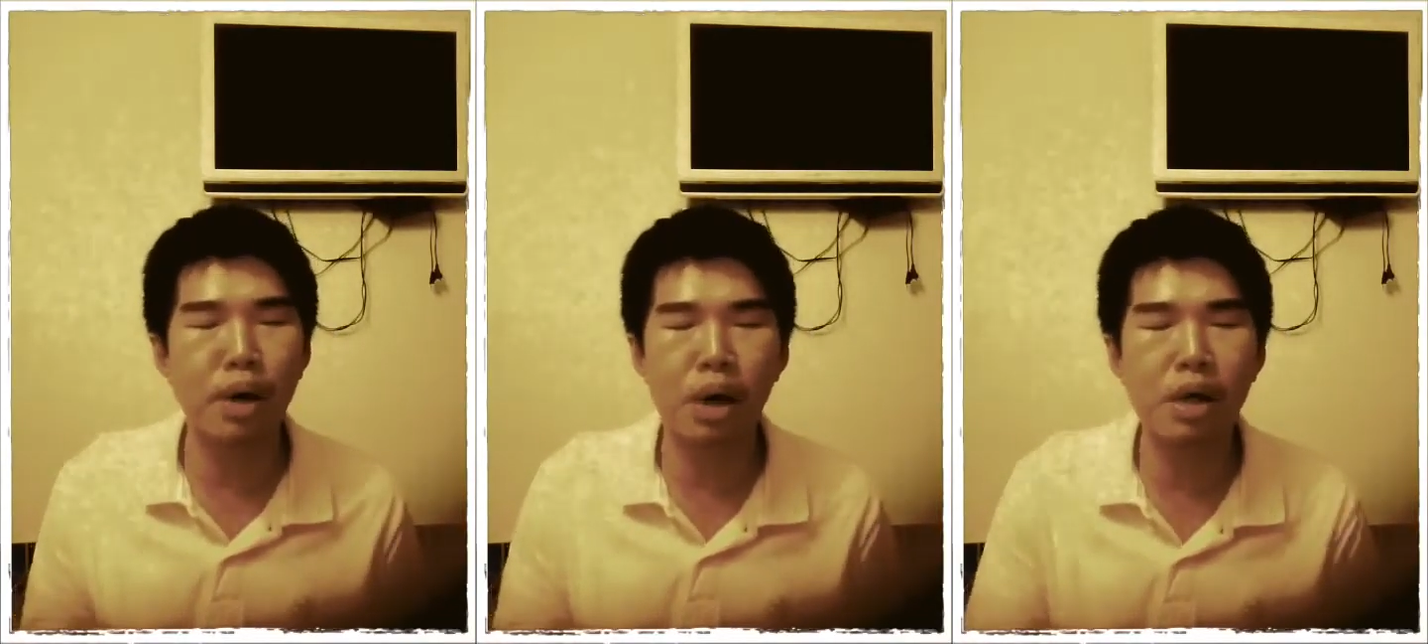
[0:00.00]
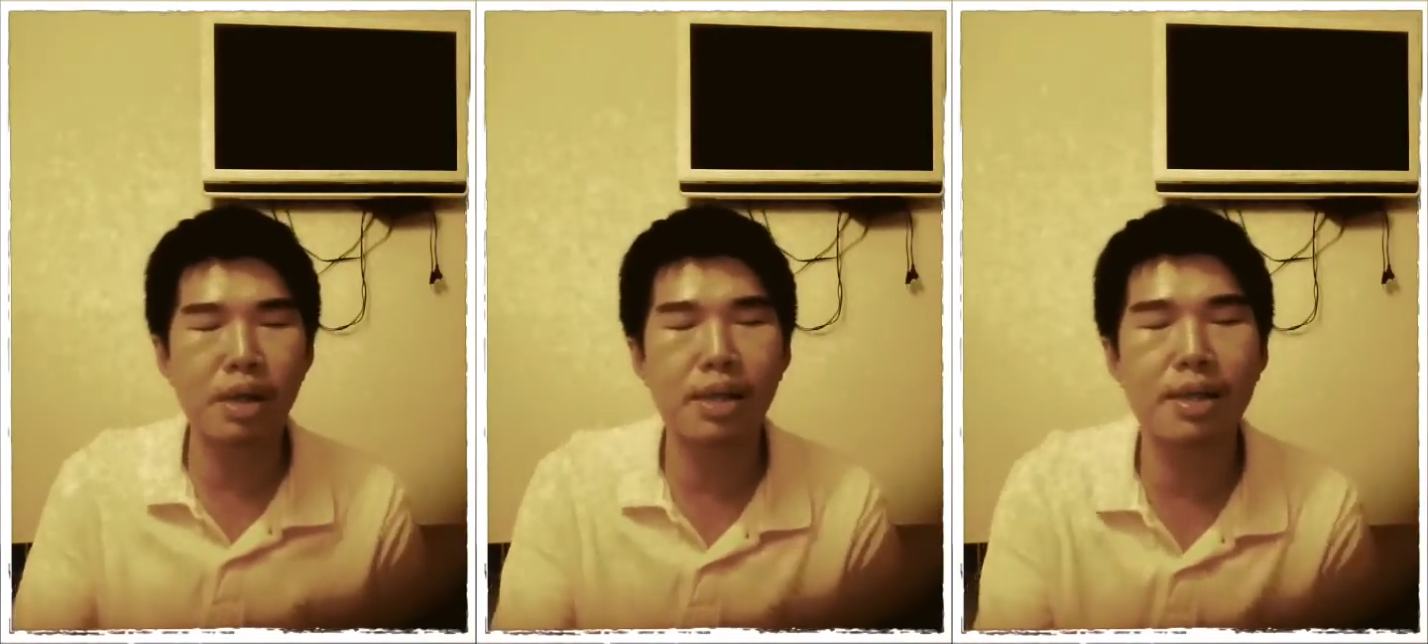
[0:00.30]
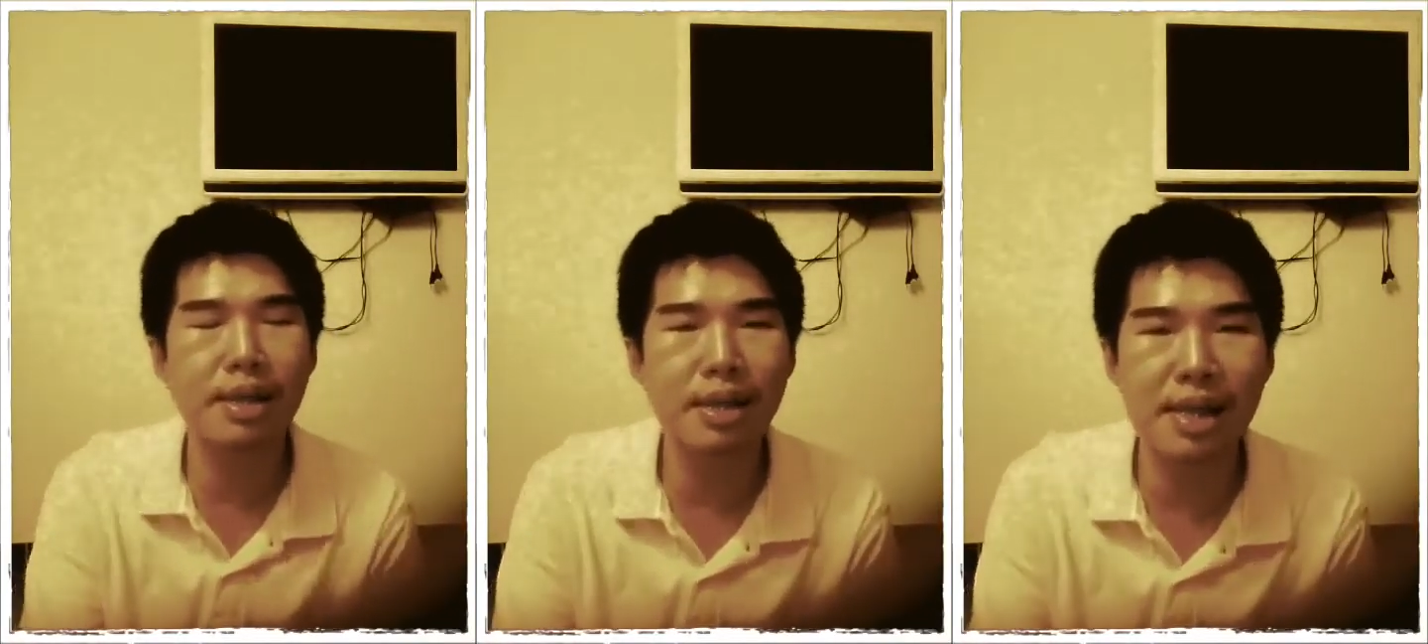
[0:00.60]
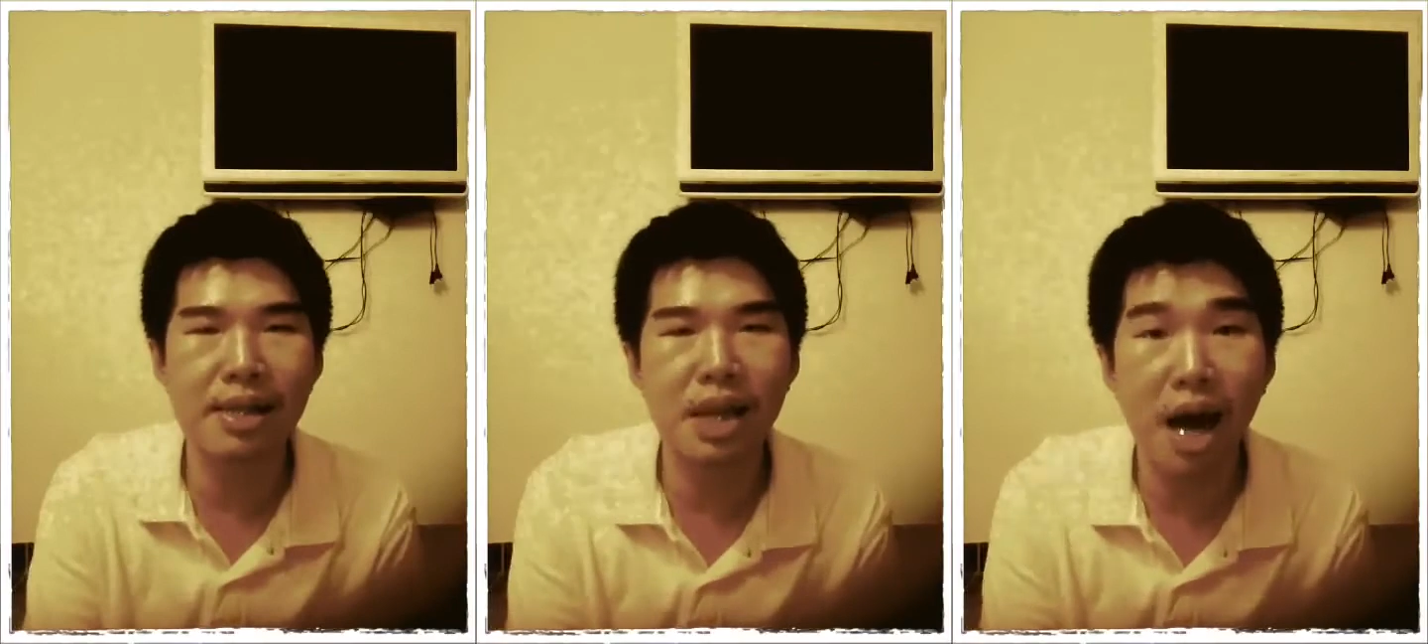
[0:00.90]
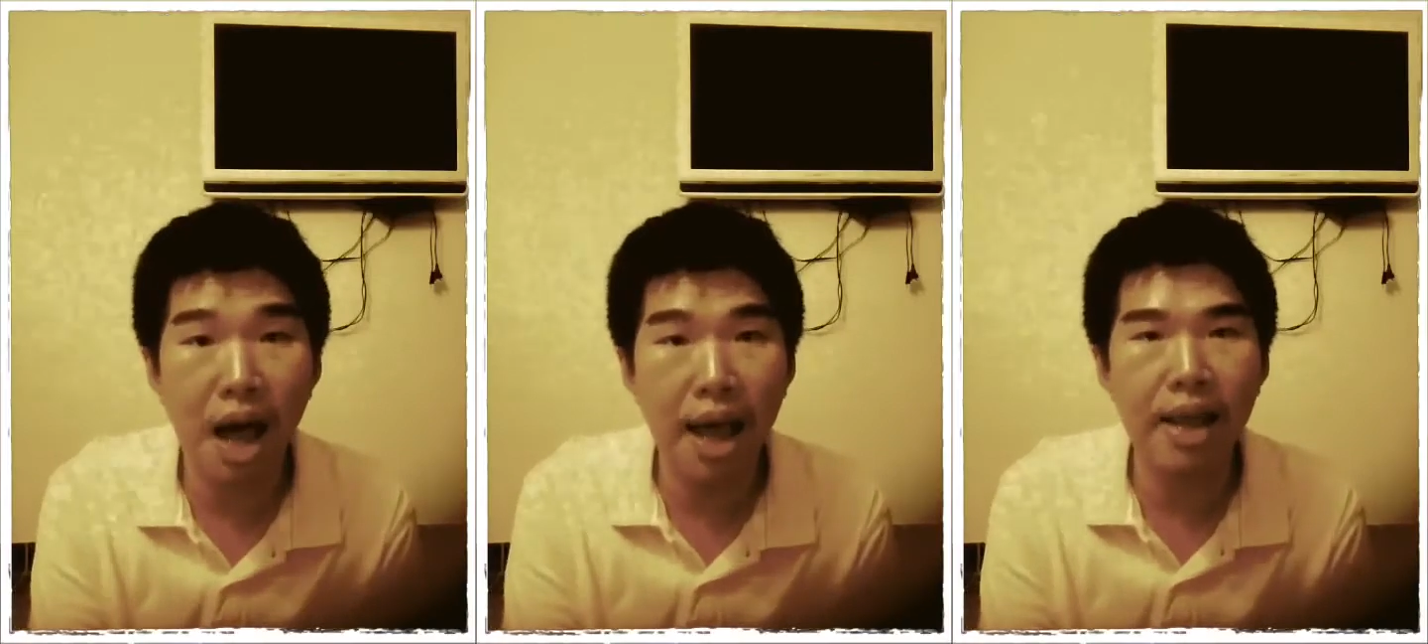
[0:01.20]
part is in
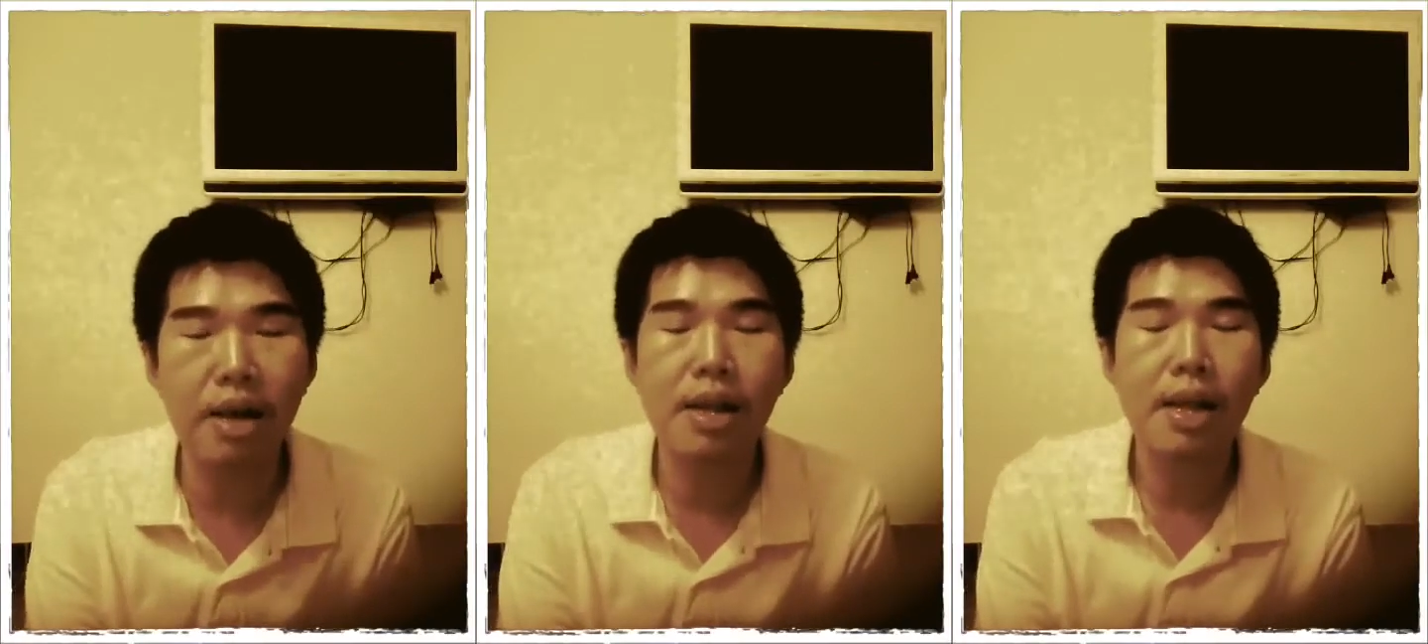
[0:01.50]
Thai?